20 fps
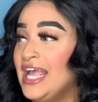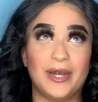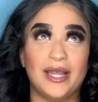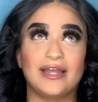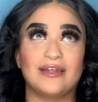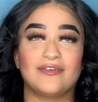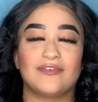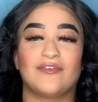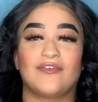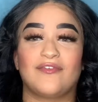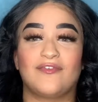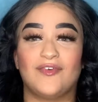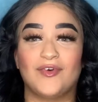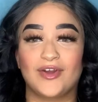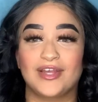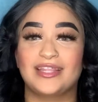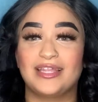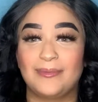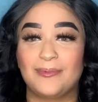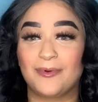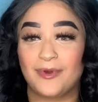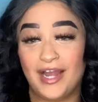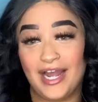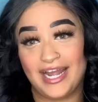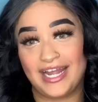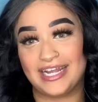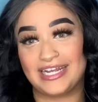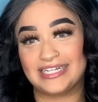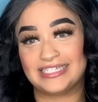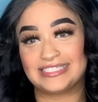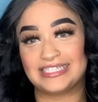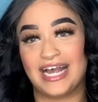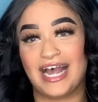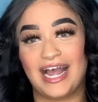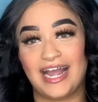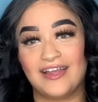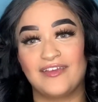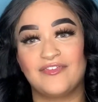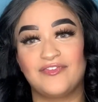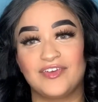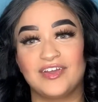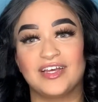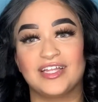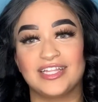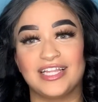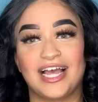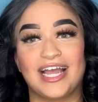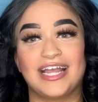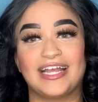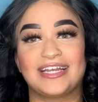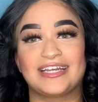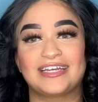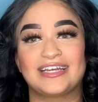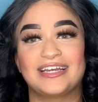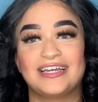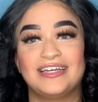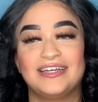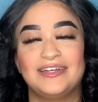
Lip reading: But for the price, I feel like